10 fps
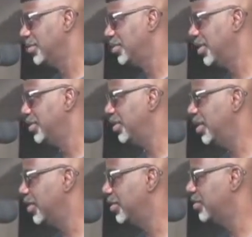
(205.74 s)
and the
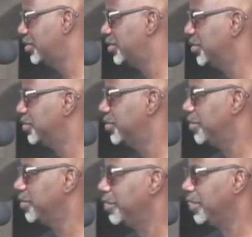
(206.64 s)
likes,
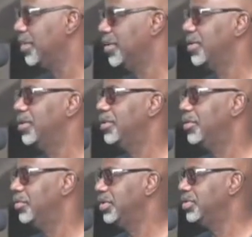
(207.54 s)

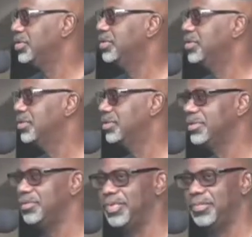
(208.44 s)
which
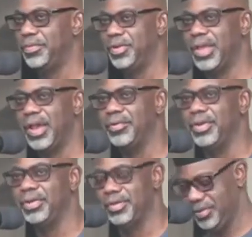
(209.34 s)
people
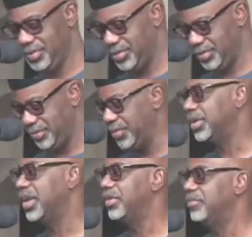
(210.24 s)
carry
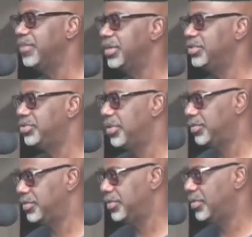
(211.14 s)
but can't find
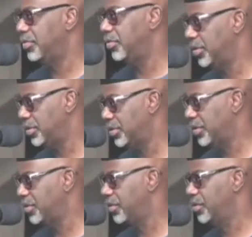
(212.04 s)
jobs with.
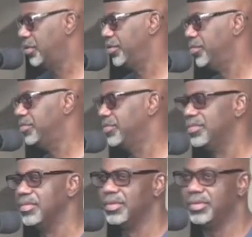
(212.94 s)

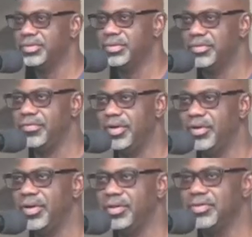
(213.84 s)
So for
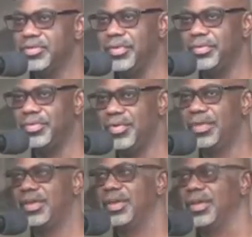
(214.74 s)
us, we would
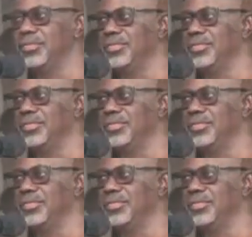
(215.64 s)
rather have